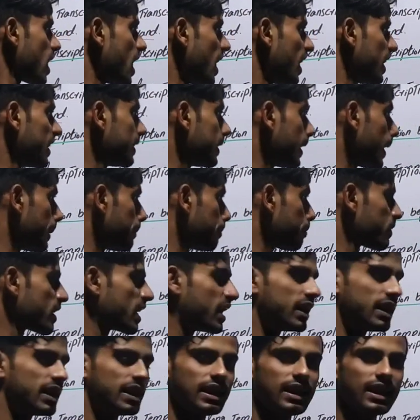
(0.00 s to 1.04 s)
on the
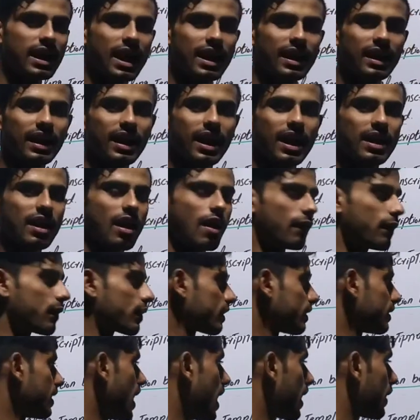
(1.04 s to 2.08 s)
DNA and
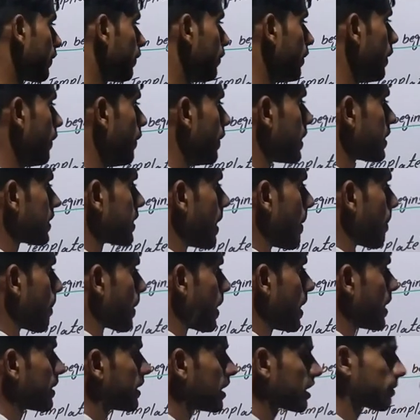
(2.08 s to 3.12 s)
after that we will
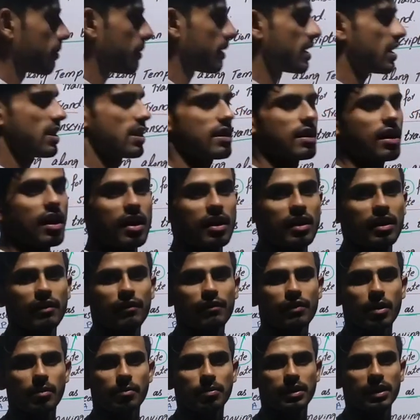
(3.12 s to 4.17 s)
separate this messenger
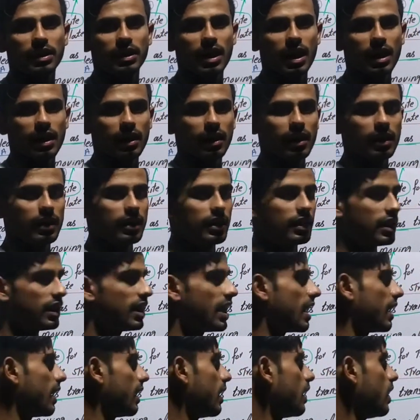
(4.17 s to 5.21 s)
RNA from DNA
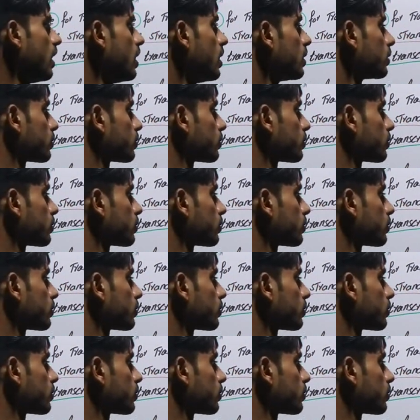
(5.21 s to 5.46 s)
DNA